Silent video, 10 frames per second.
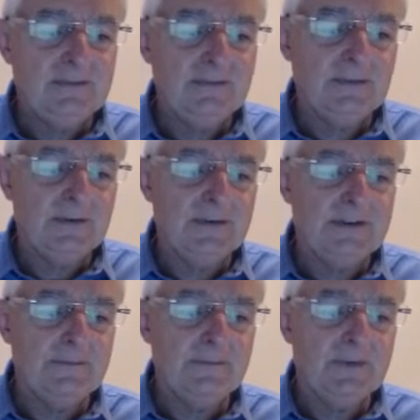Right.
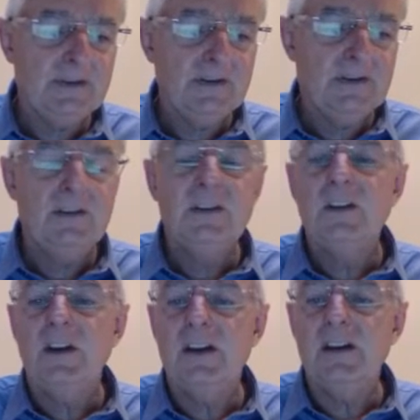
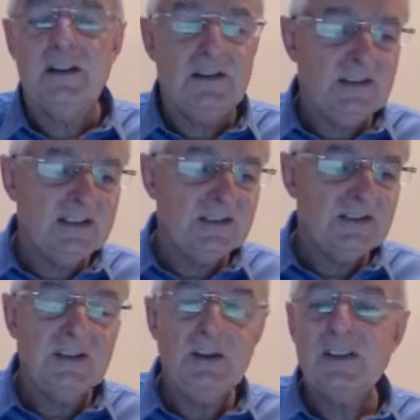This is
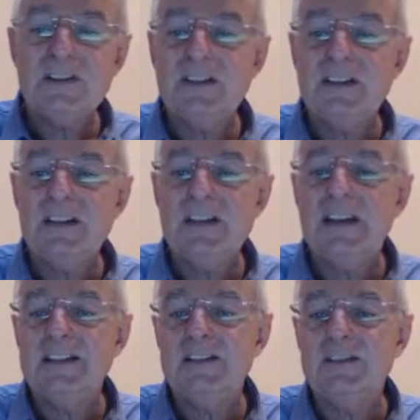the USD
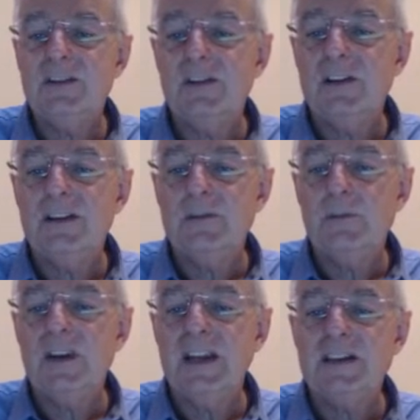Canadian dollar.
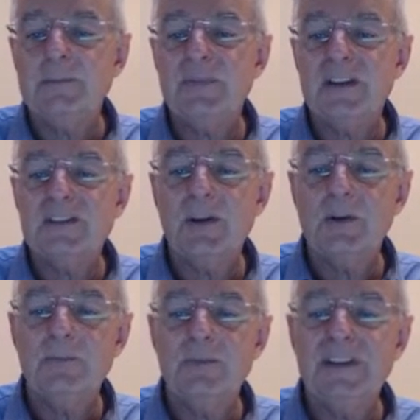We had a big
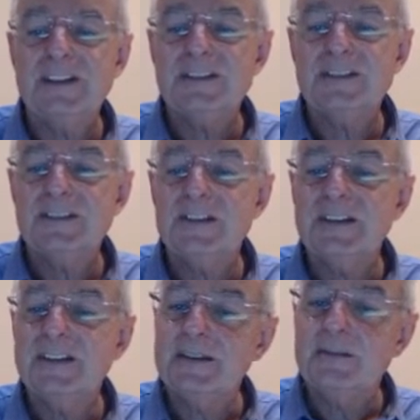tumble
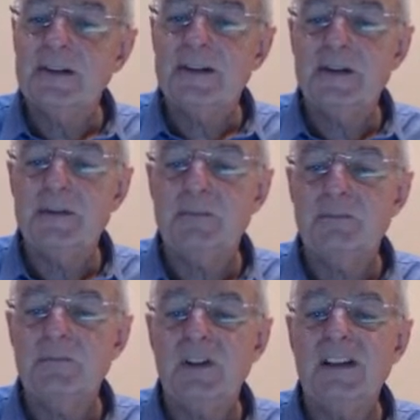yesterday, a
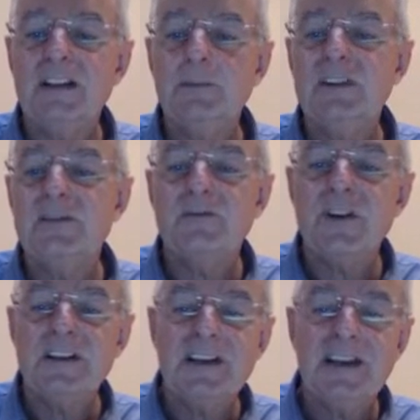little bit of a
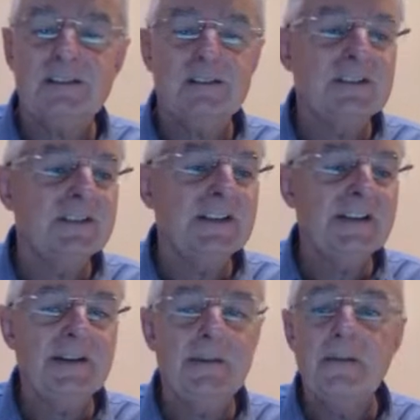red candle
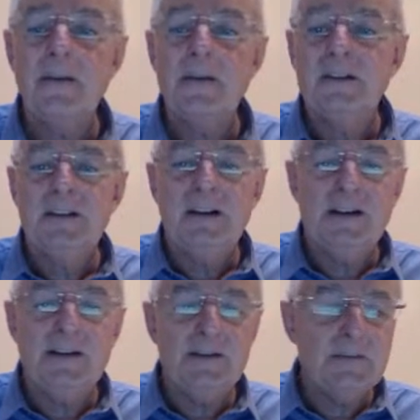today,
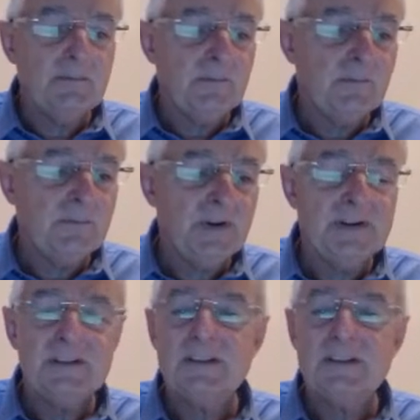but